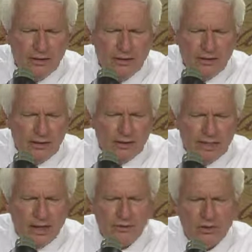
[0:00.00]
In the
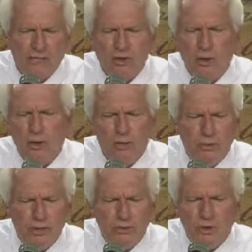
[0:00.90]
council of the holy
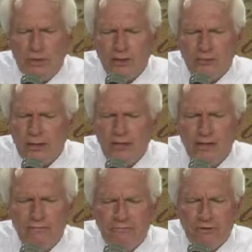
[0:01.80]
ones, you are
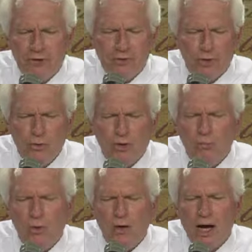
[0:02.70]
greatly feared. You are
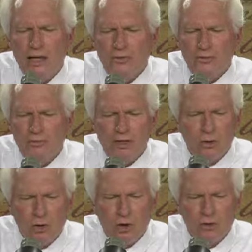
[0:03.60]
more awesome than
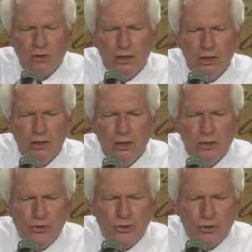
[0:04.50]
all
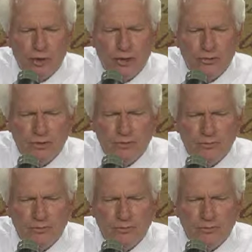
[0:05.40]
who surround you.